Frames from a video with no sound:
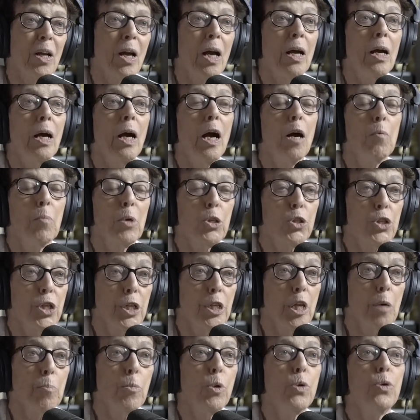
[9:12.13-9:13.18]
How much did
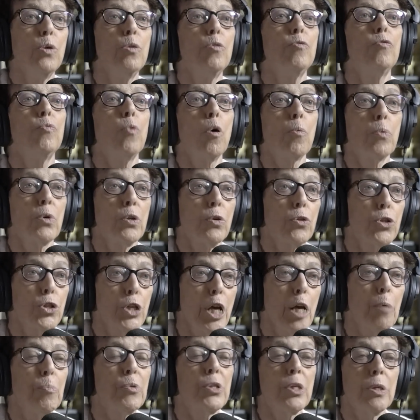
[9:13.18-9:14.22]
they move? What were their
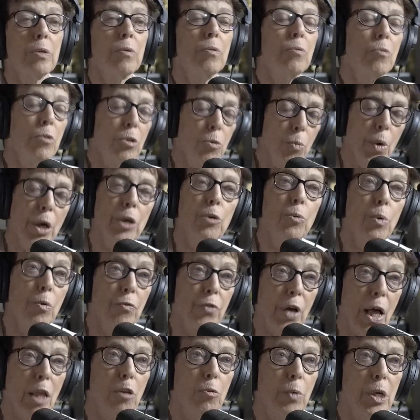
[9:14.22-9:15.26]
shapes? The way okay. you
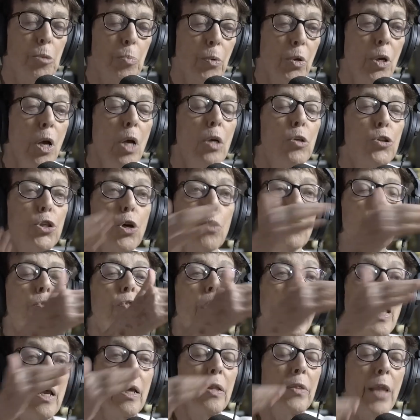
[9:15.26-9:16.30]
evaluate sperm. So
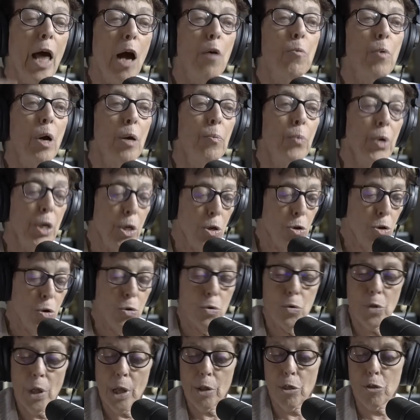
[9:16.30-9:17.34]
that in that way, we
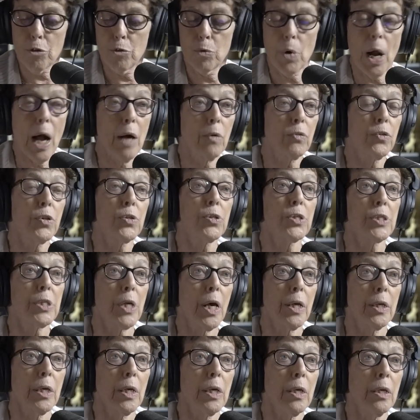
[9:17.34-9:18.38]
knew that throughout the
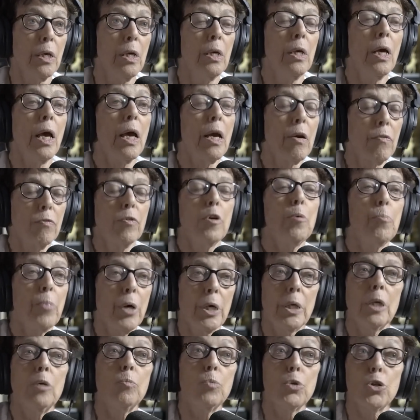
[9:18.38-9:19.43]
study,
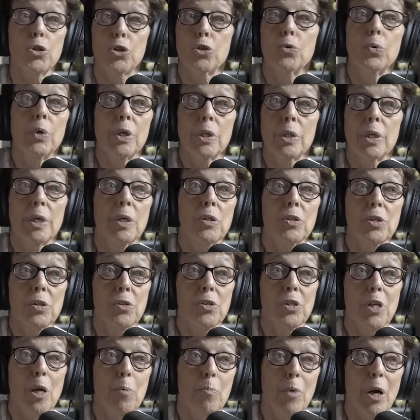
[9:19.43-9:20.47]
everybody was doing things the
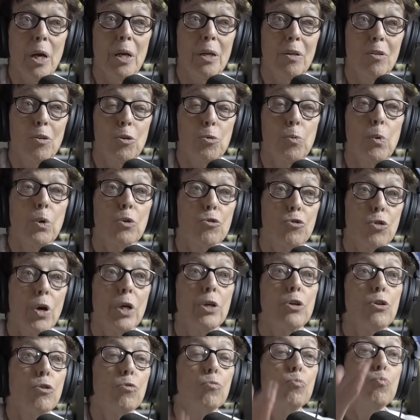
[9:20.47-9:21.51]
same way because we were
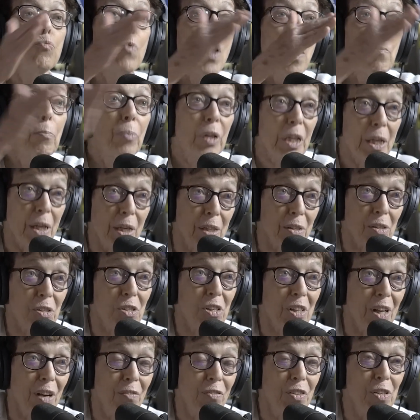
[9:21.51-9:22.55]
trying to do
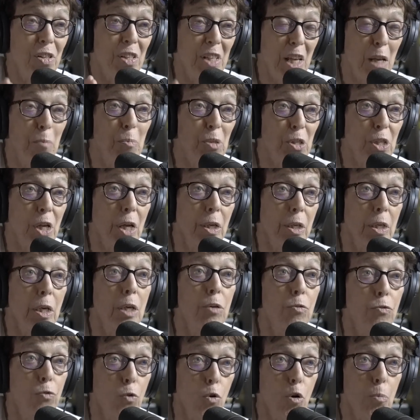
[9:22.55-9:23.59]
replicates of the same study
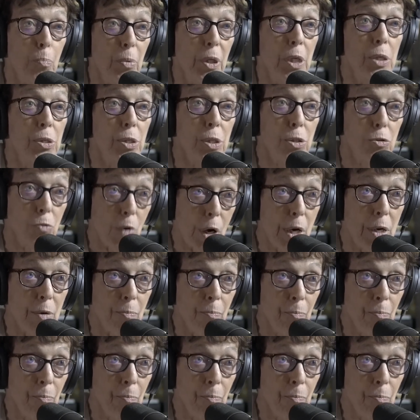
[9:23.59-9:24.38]
in four places, right?